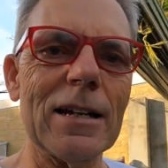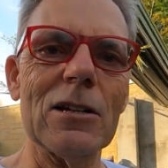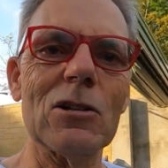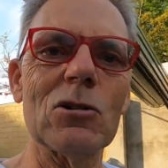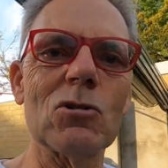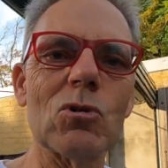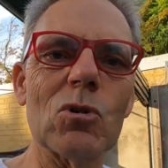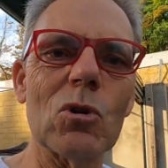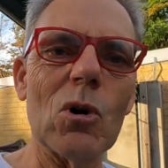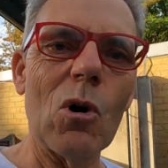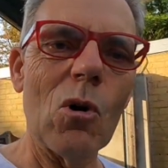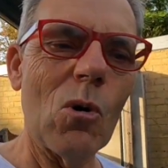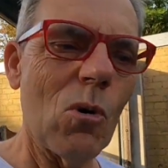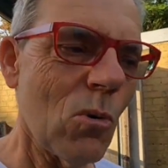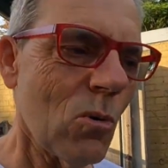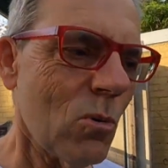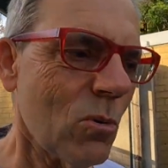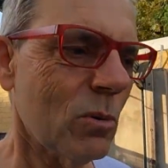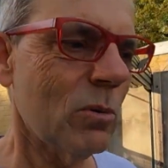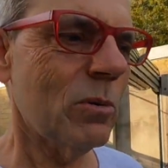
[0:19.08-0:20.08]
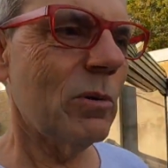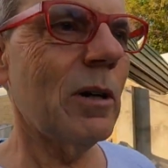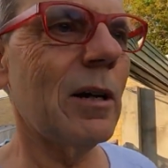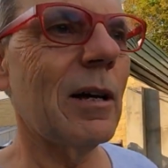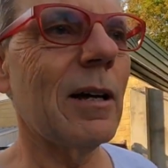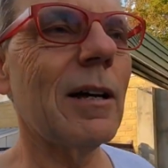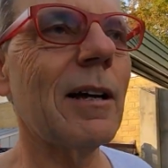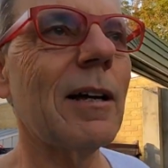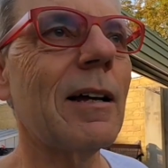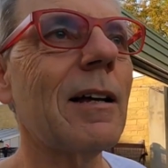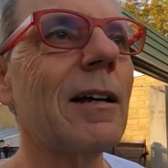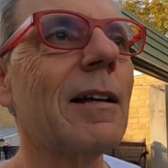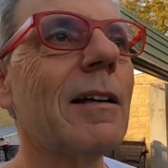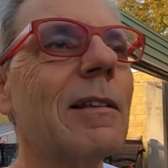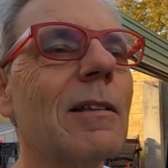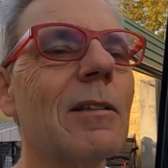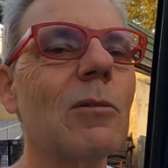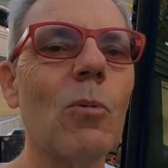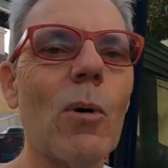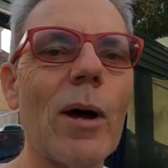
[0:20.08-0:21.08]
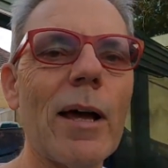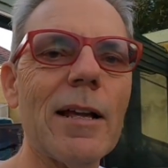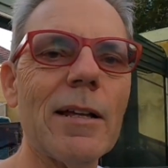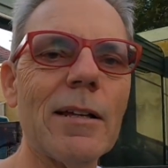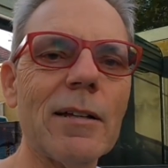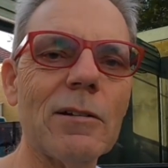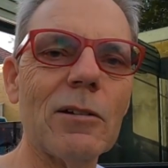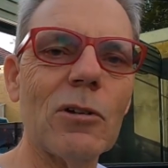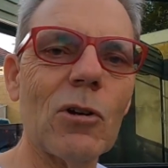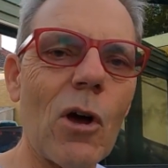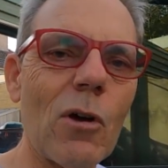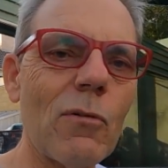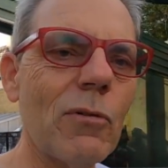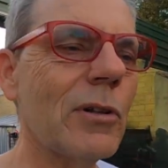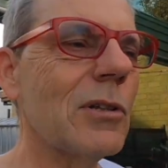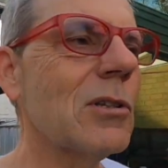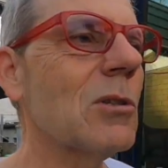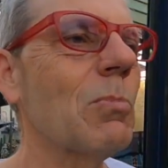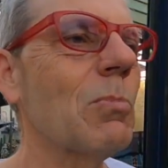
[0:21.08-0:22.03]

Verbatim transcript: control the way COVID has